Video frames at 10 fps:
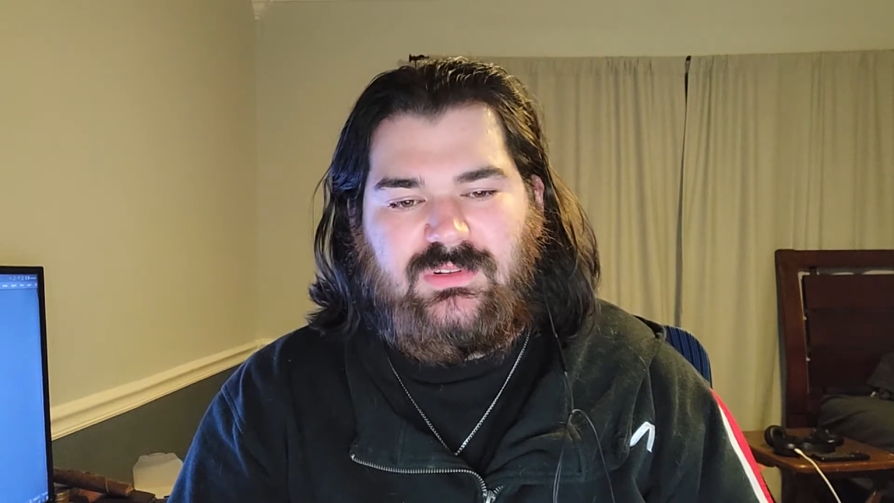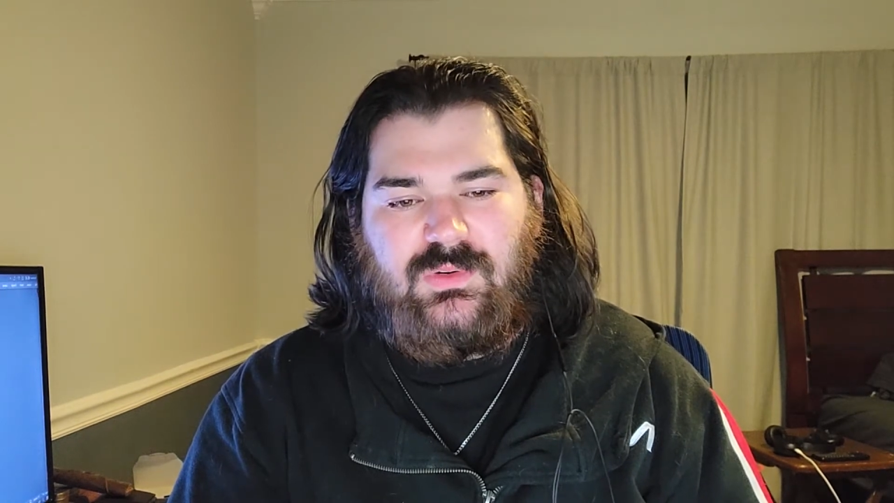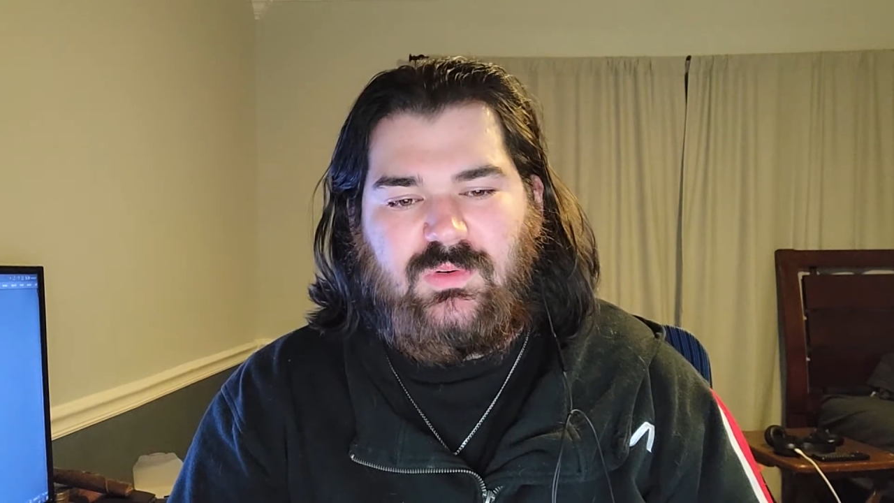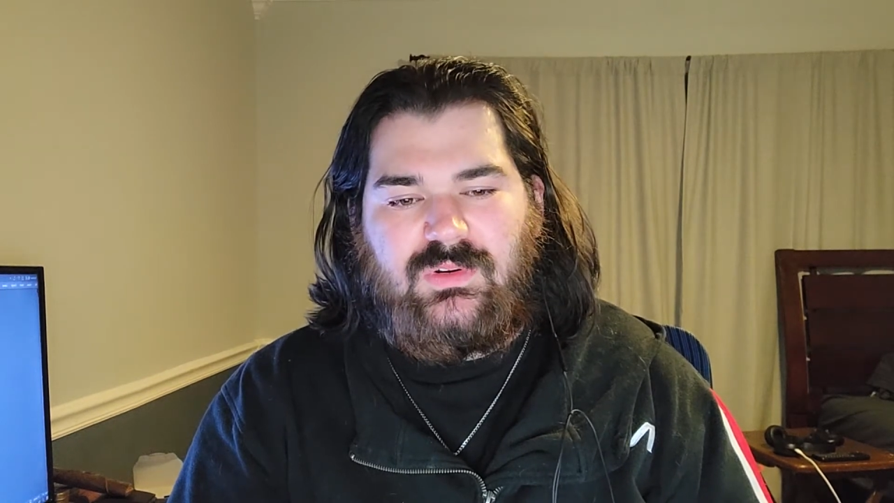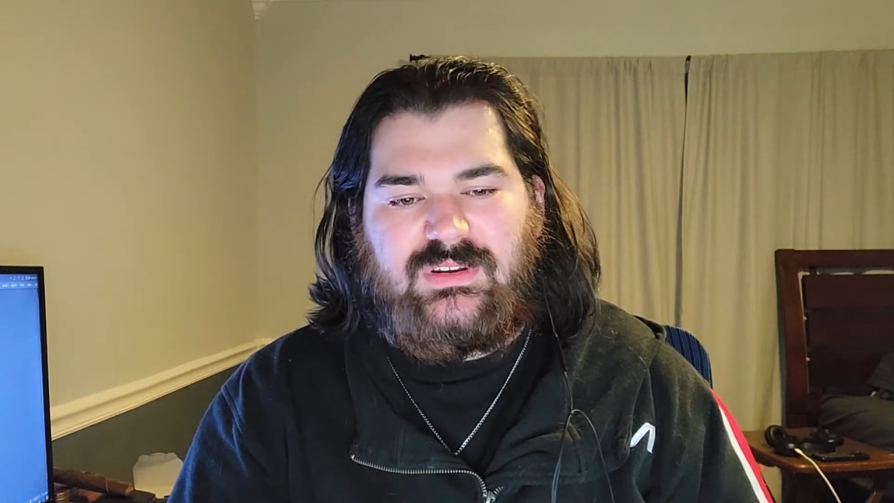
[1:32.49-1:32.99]

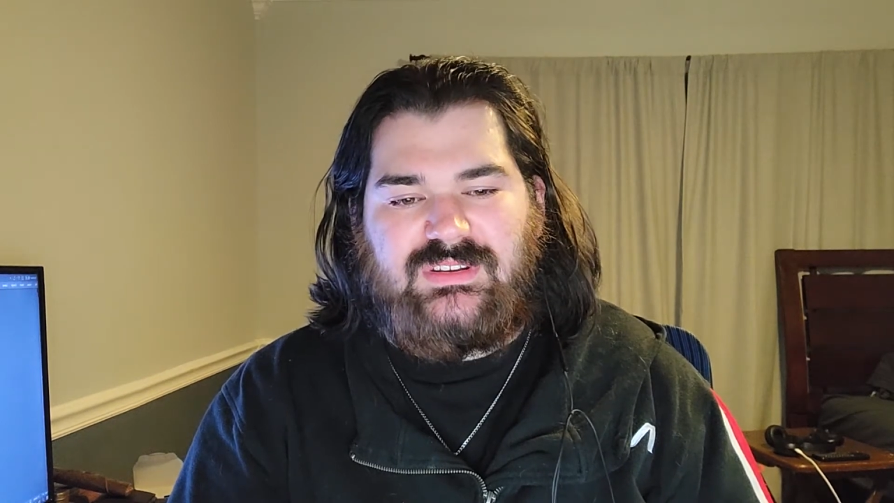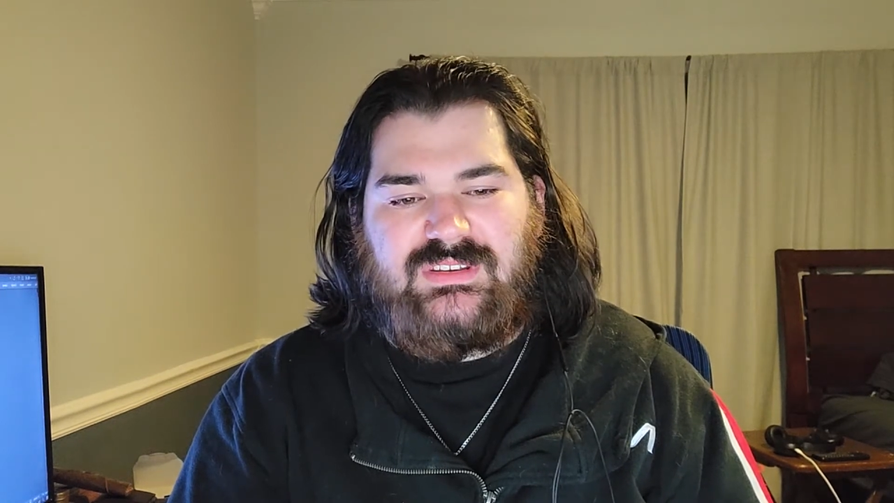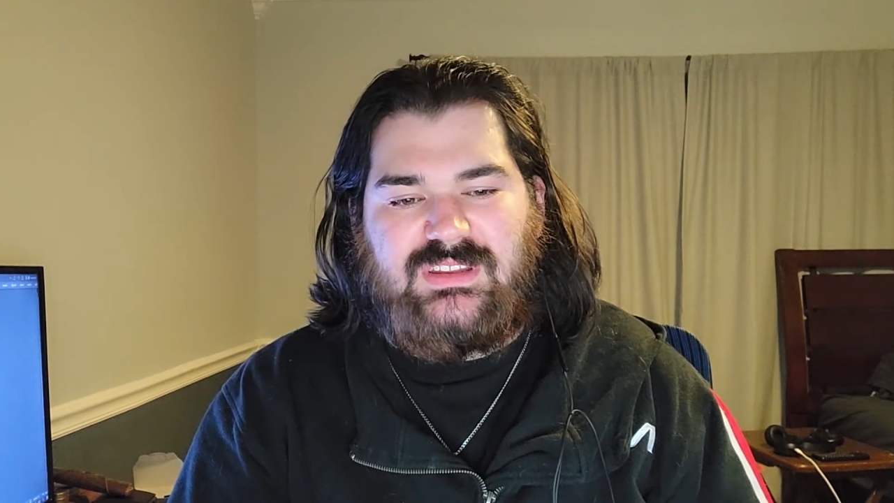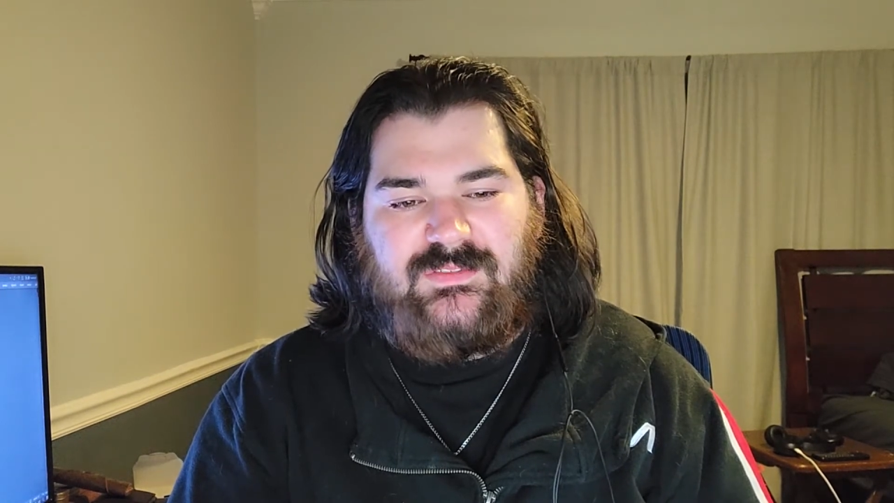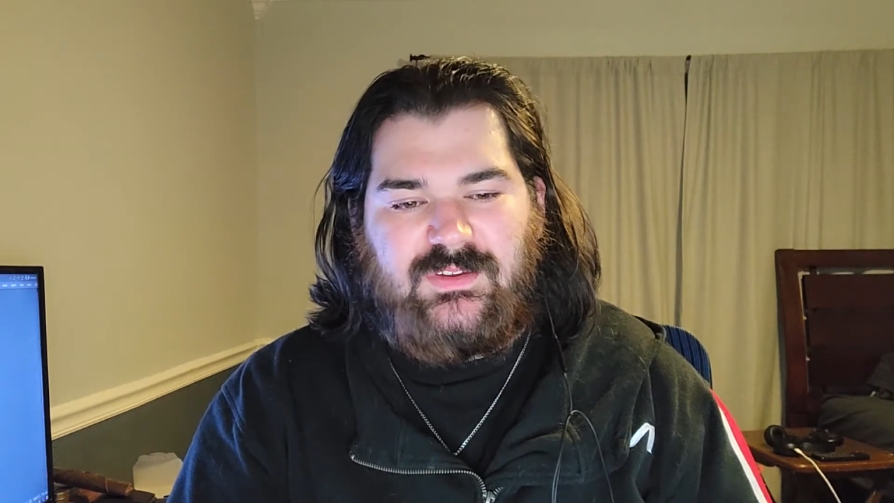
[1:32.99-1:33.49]
or
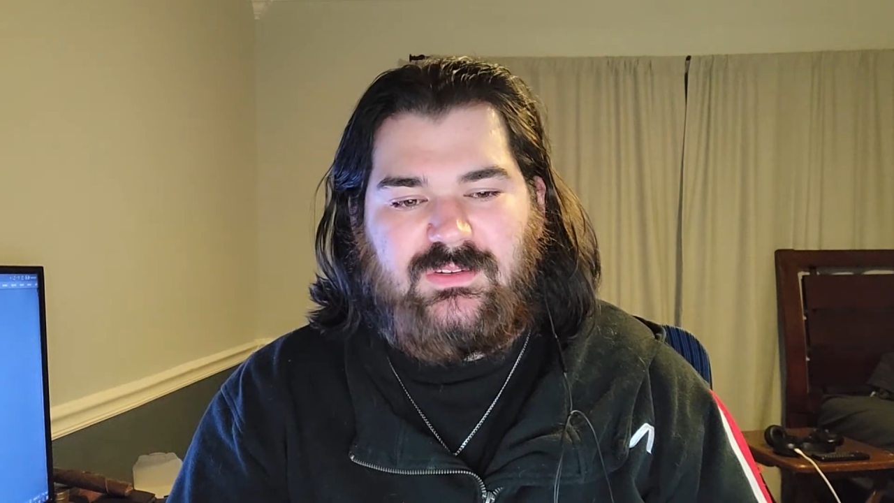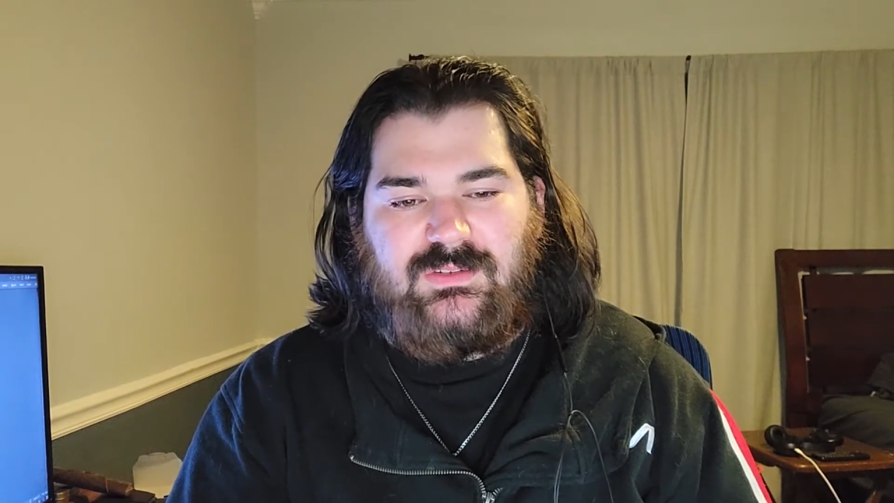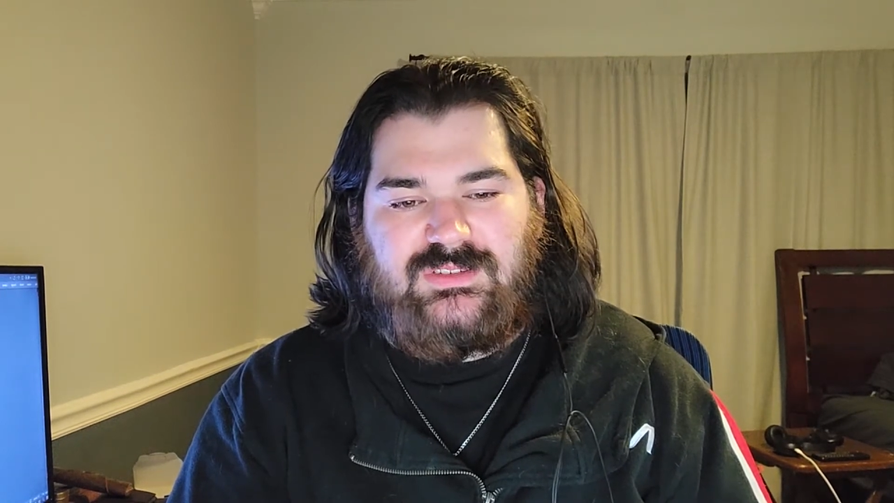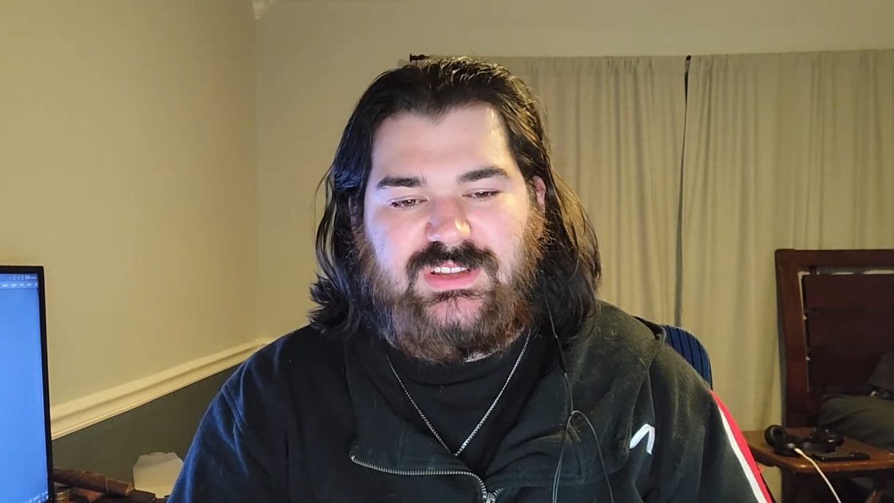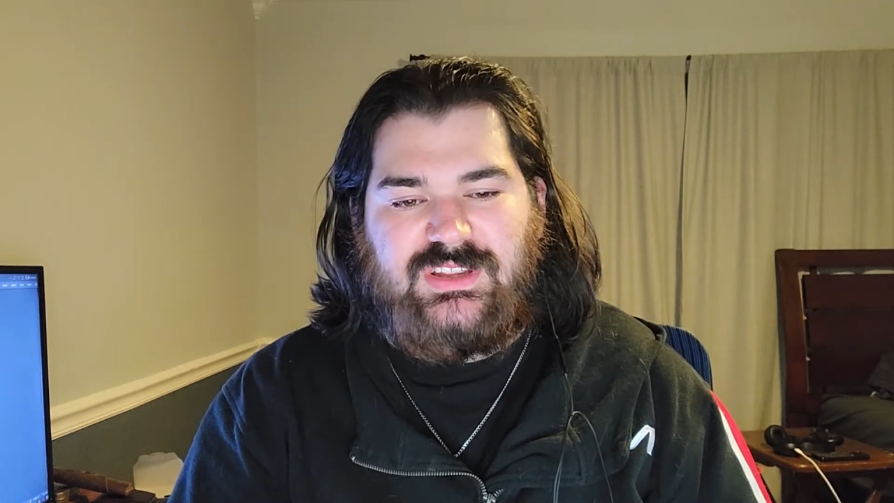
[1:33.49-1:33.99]

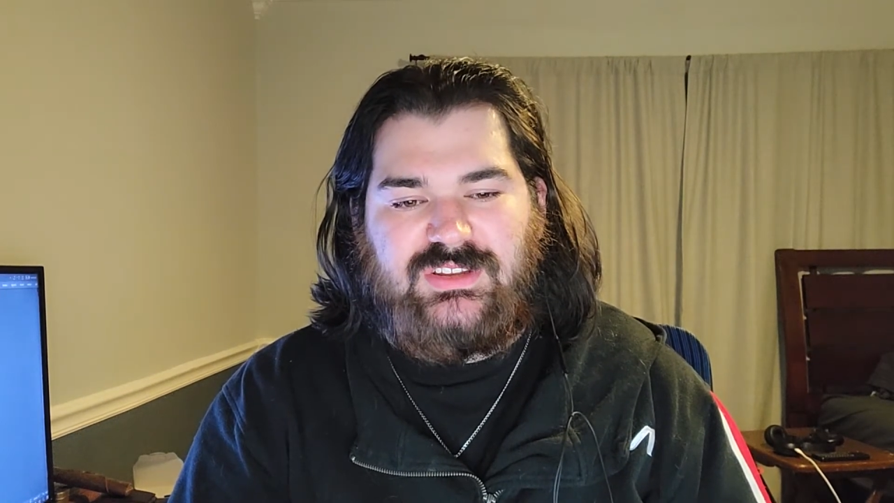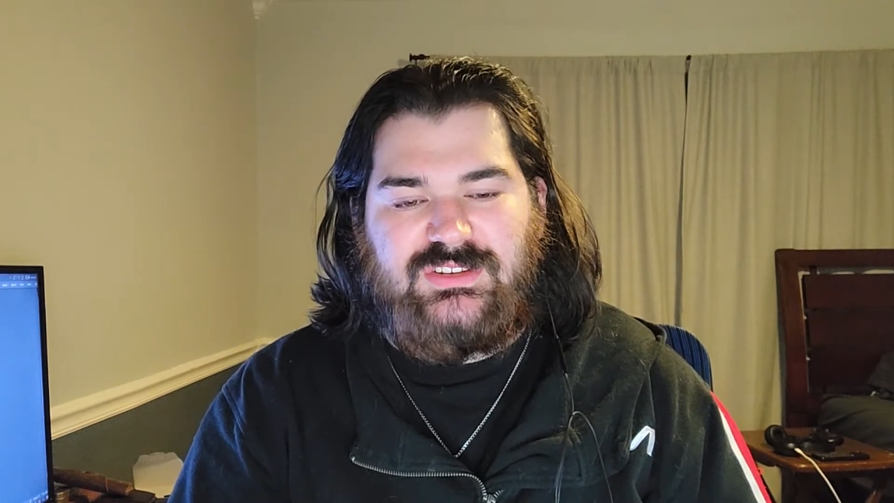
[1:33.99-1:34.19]
difficult